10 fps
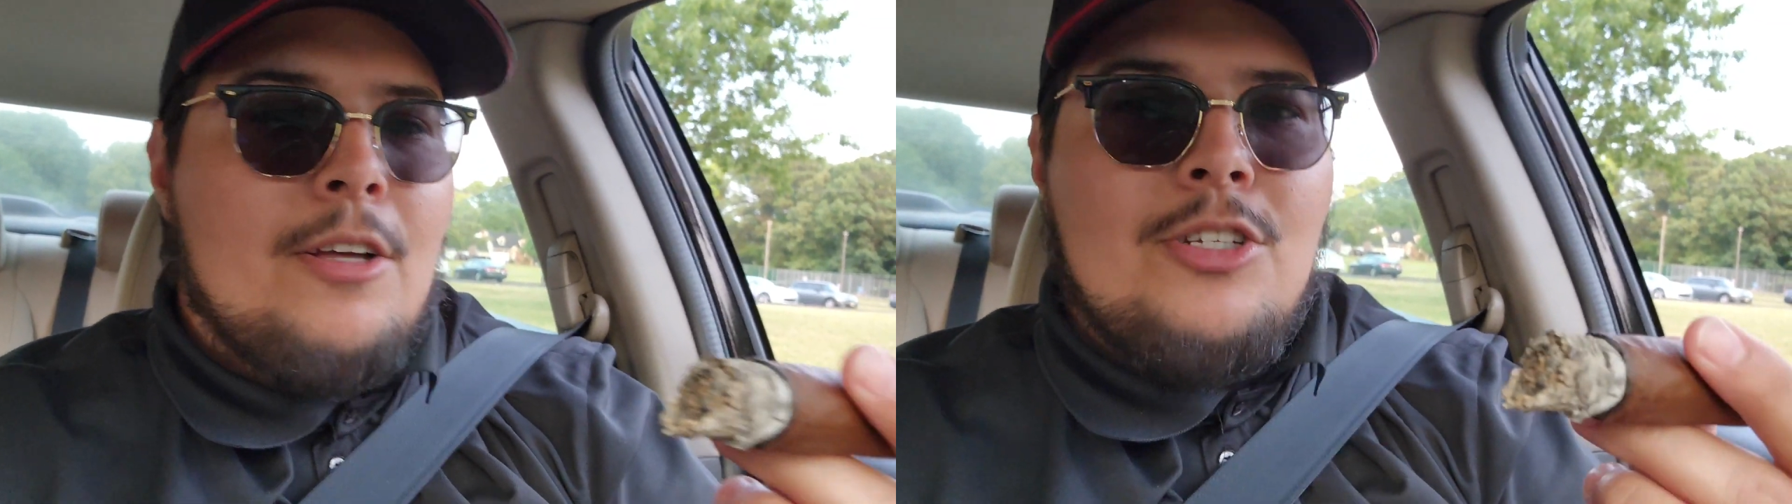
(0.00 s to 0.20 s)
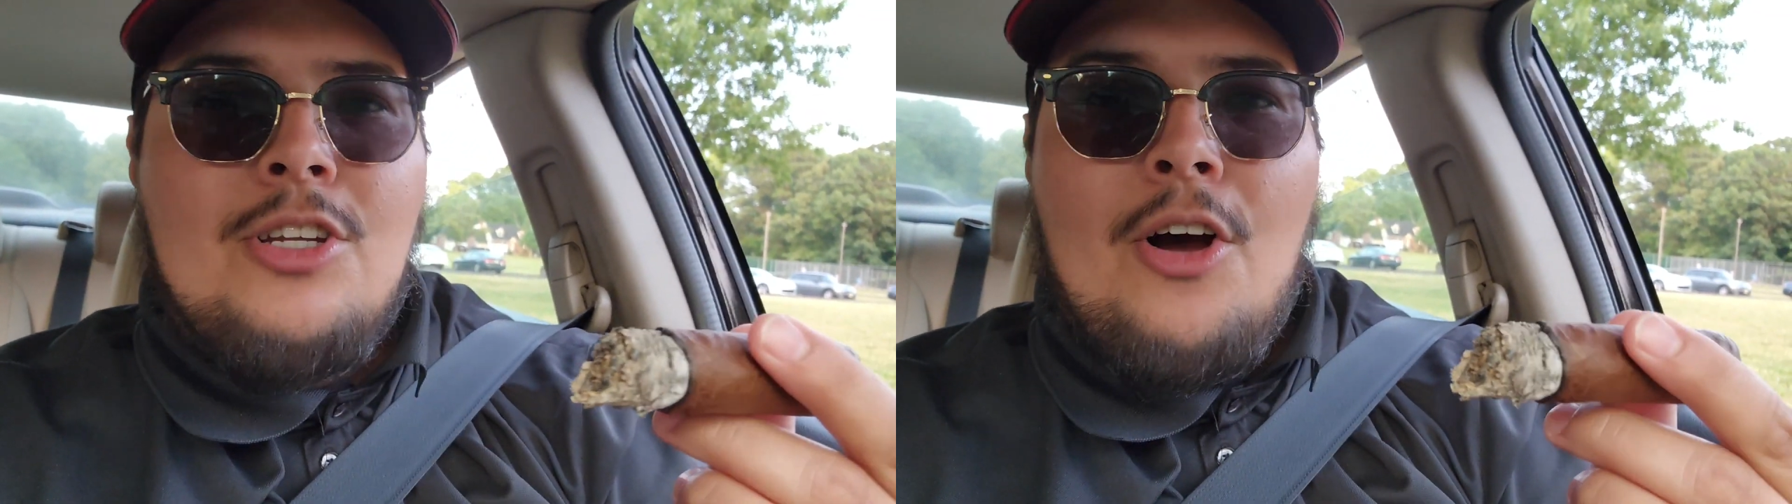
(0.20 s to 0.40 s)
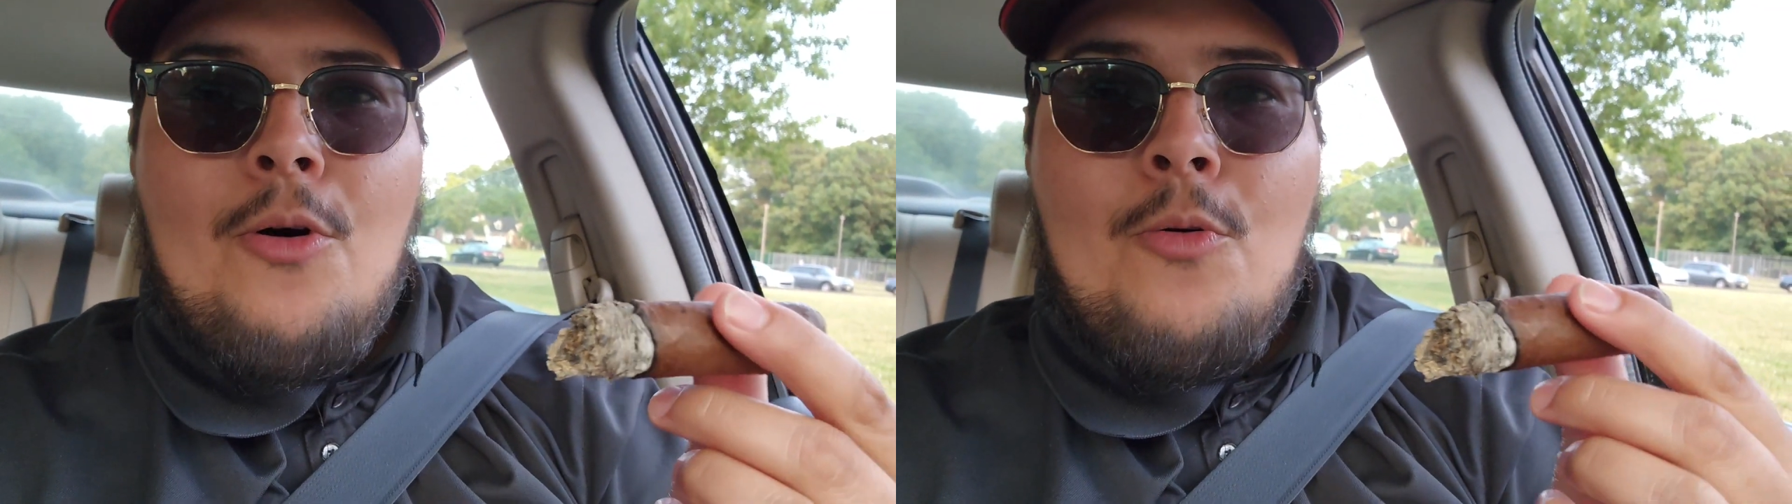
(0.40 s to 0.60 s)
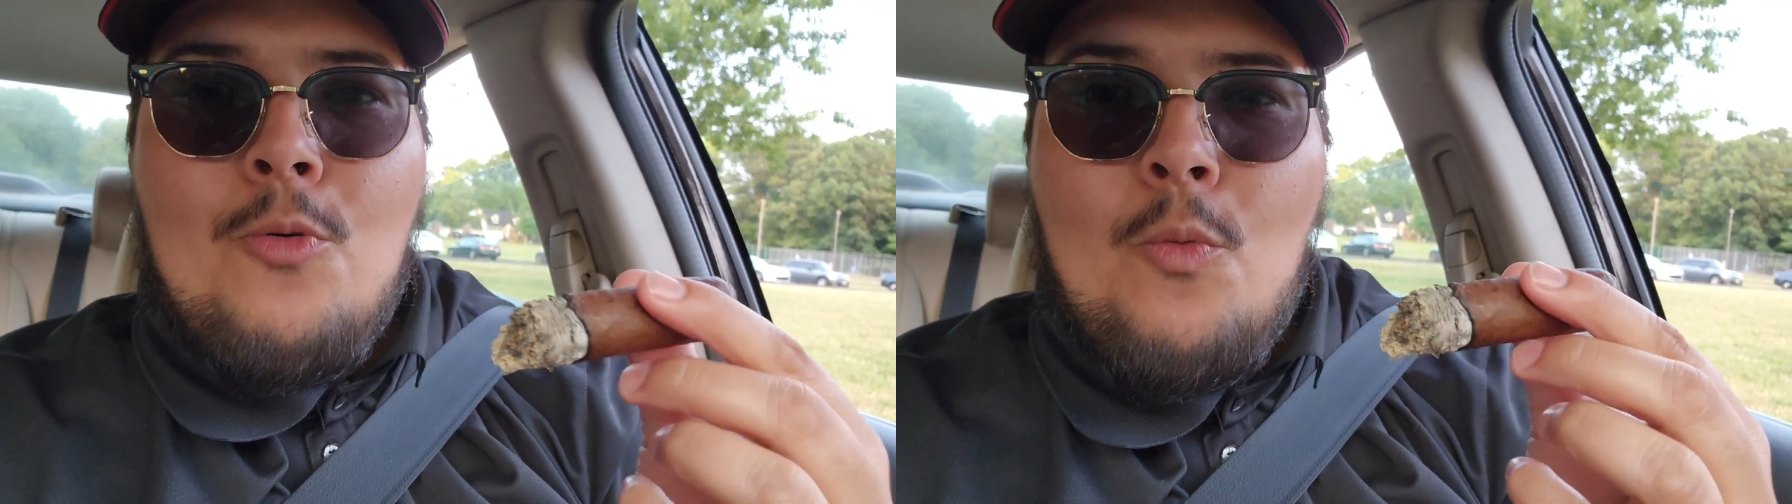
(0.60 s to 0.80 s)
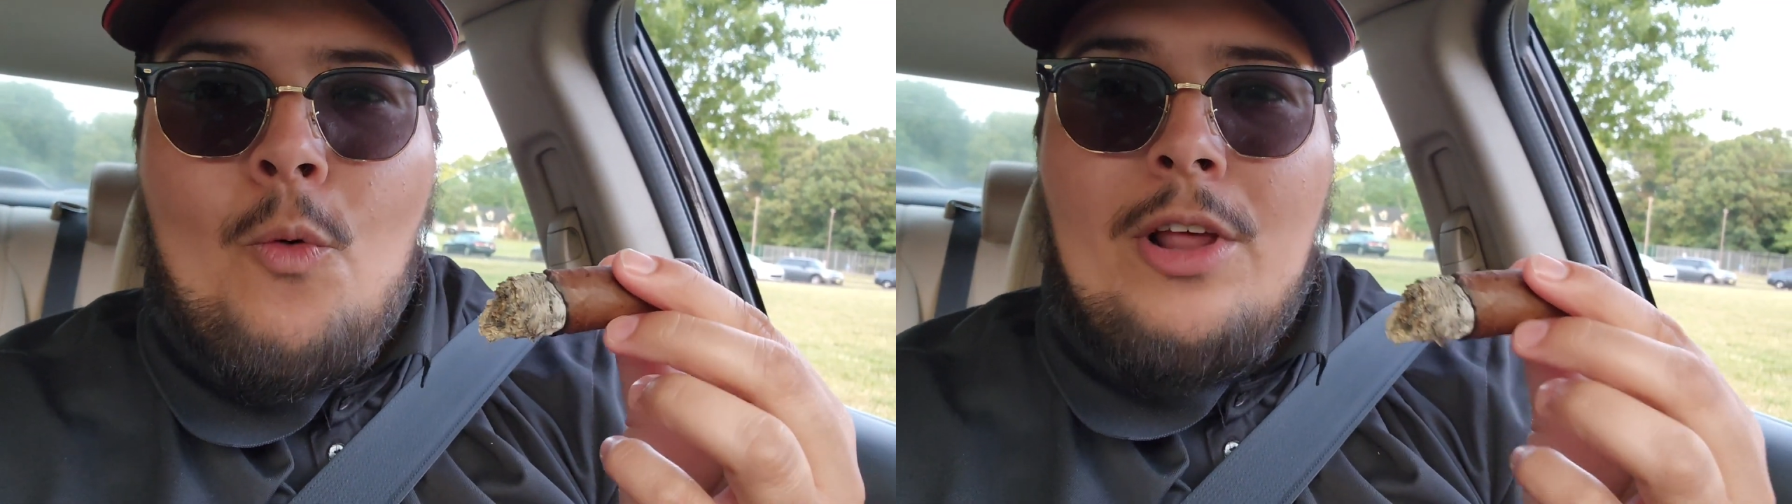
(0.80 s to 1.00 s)
So
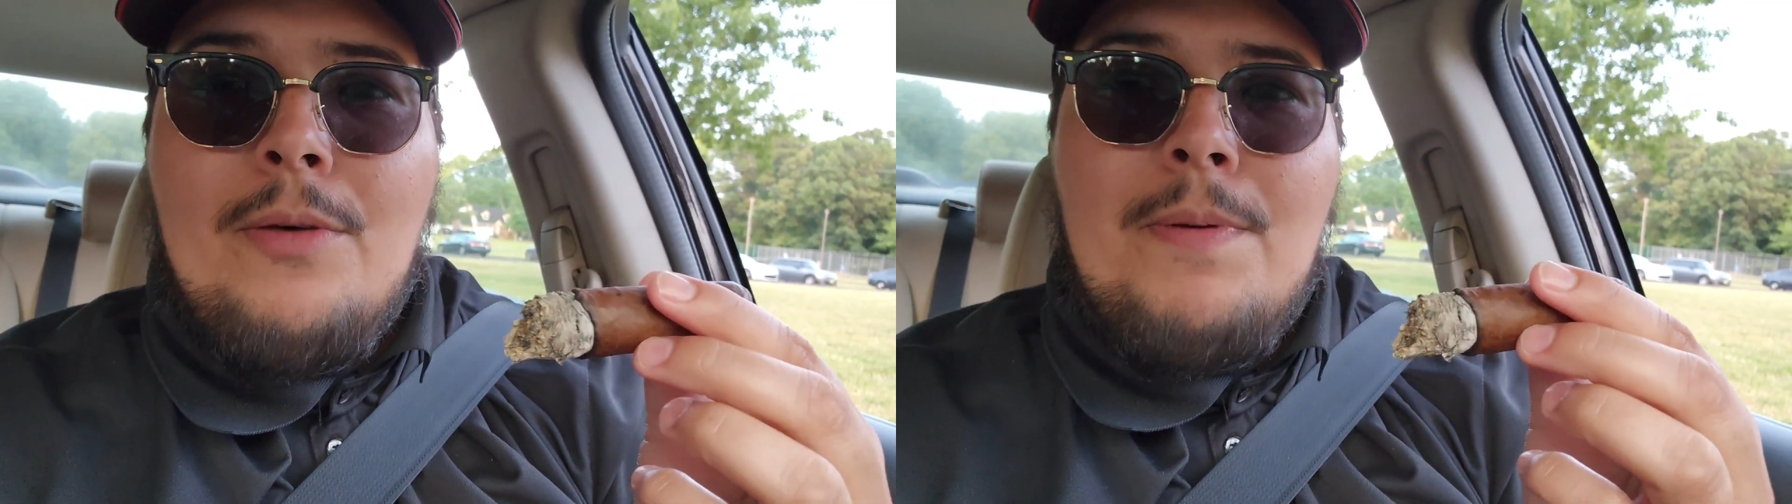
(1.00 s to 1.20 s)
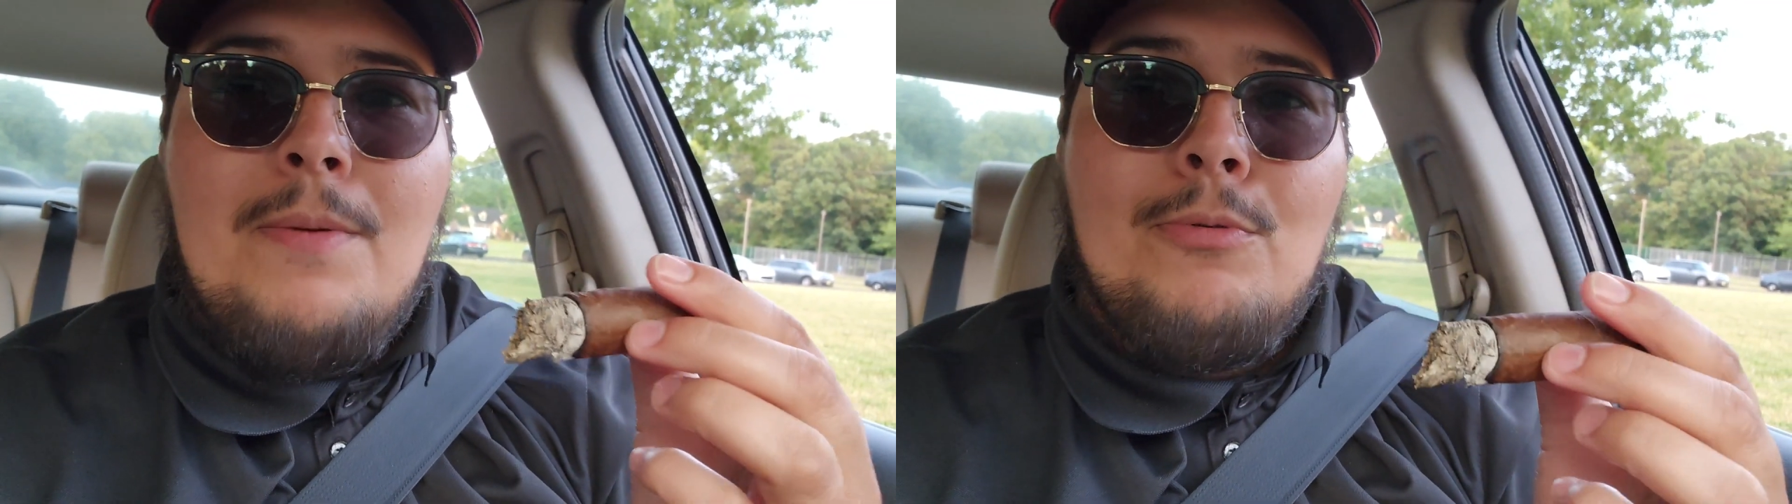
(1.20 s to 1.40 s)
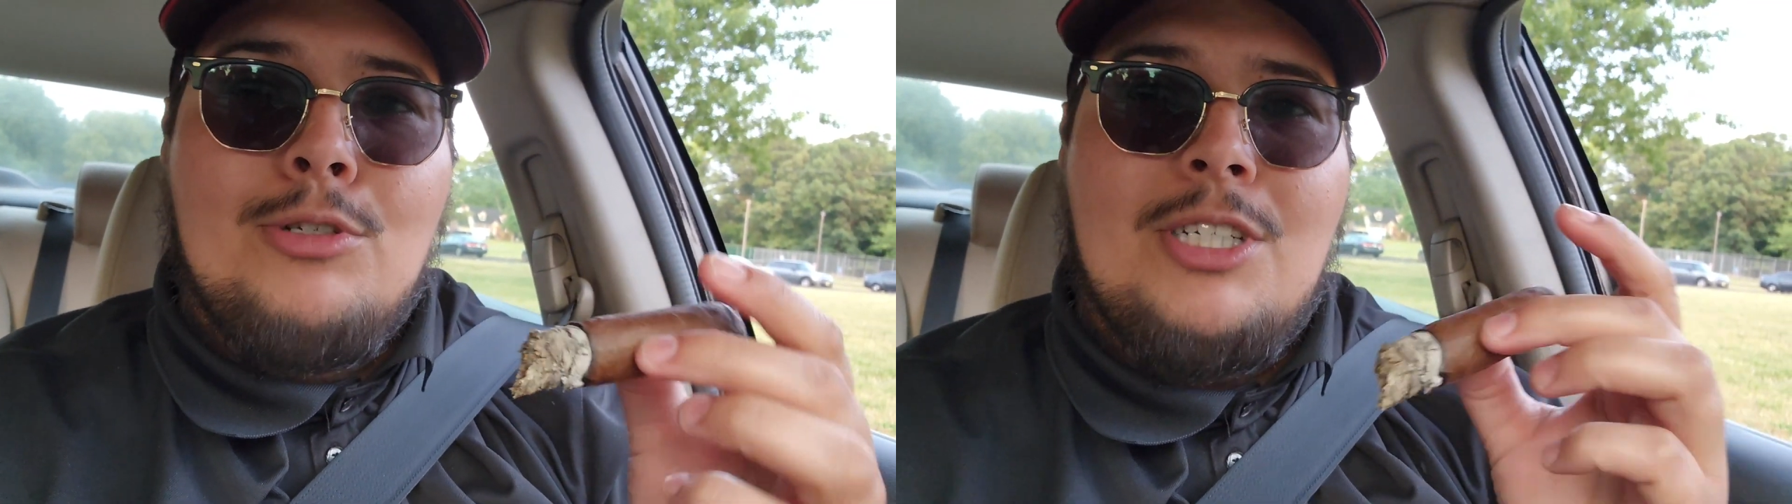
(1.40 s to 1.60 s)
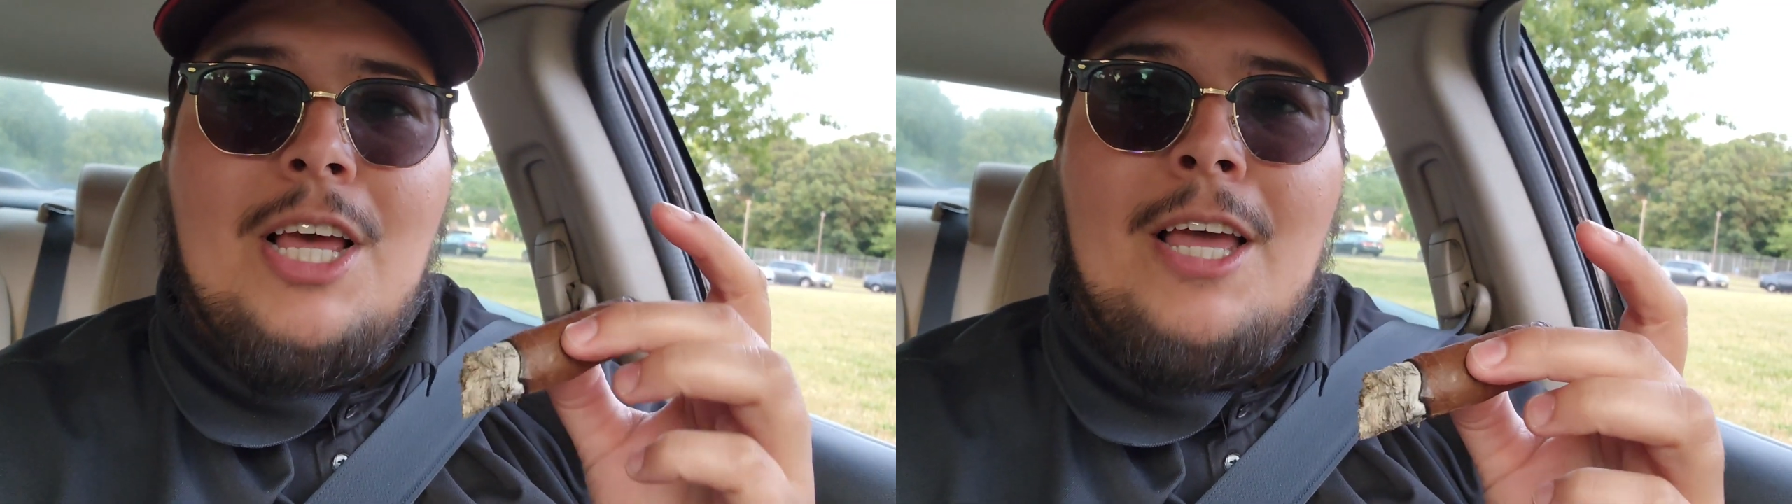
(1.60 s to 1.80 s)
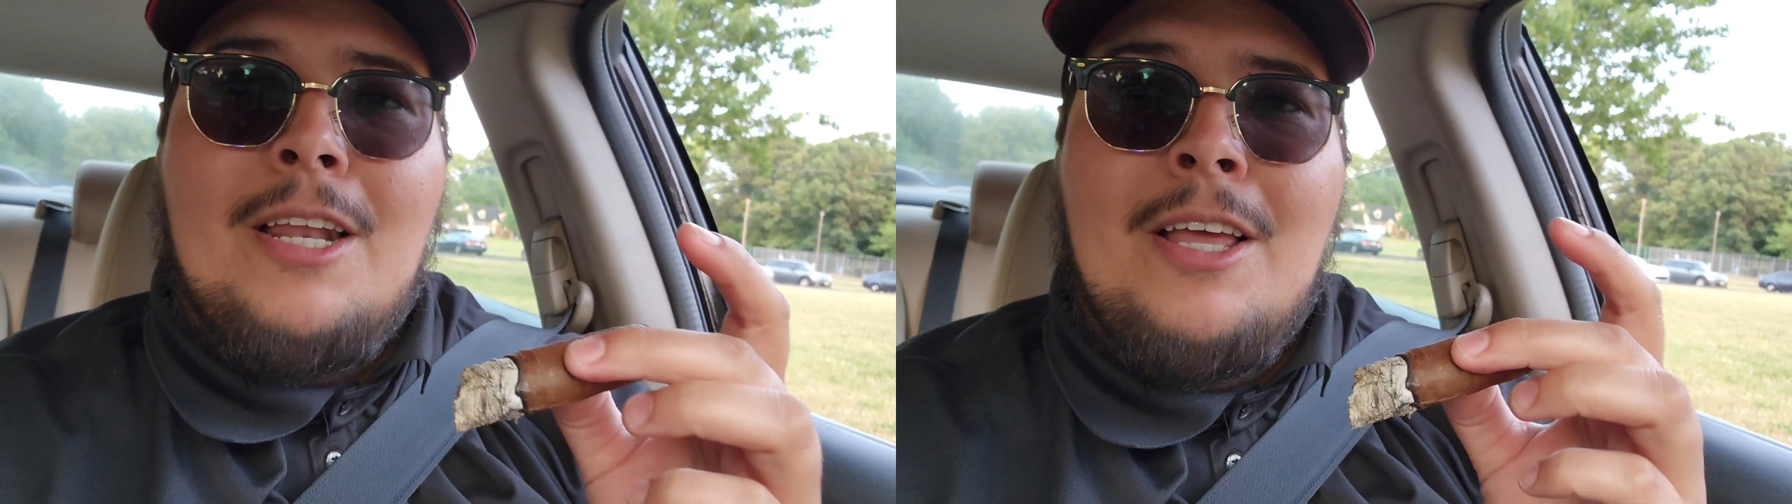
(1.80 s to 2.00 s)
one of the people
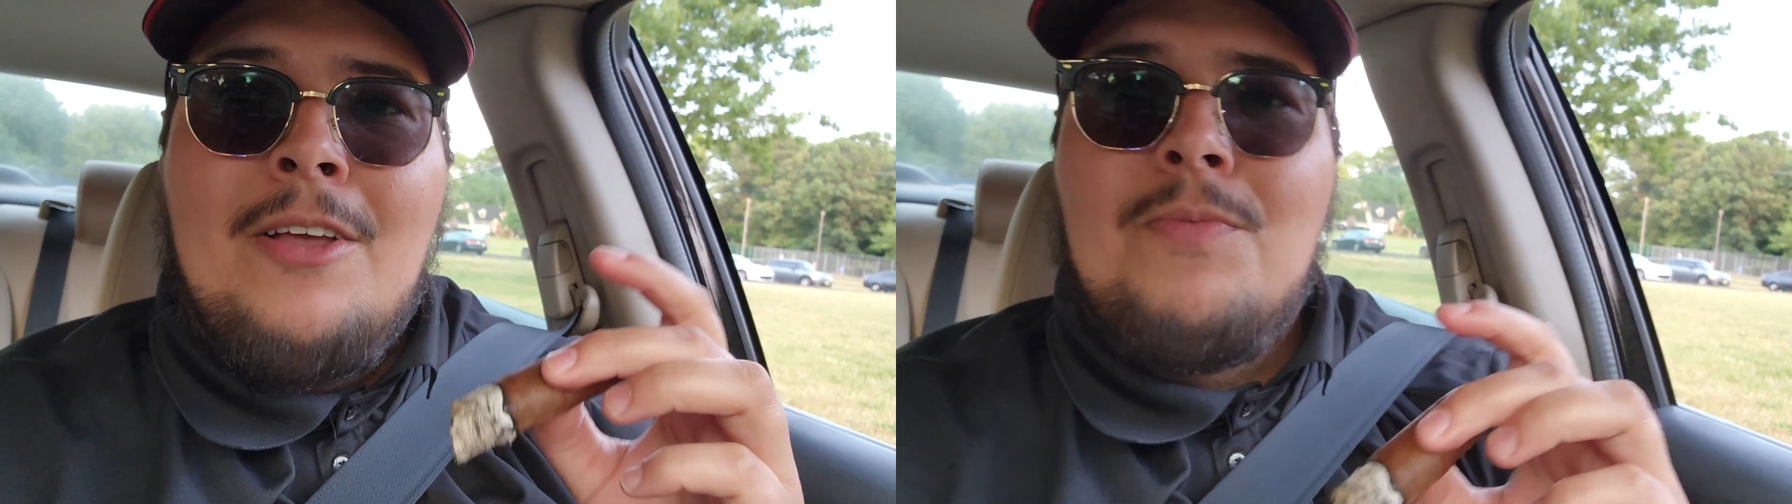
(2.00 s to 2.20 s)
said